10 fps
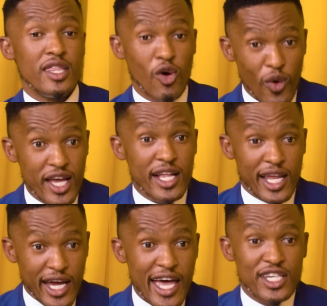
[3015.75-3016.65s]
The way in
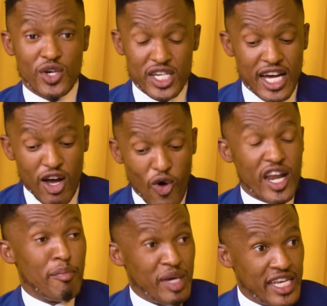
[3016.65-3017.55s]
Shelling I educate and a
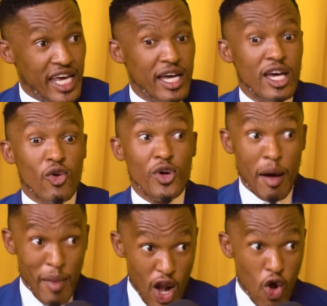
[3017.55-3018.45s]
corner mina,
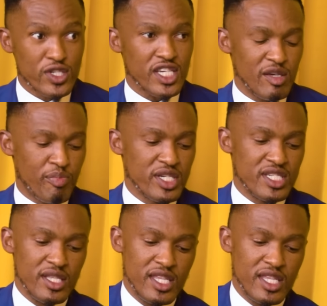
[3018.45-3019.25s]
laws as a prison.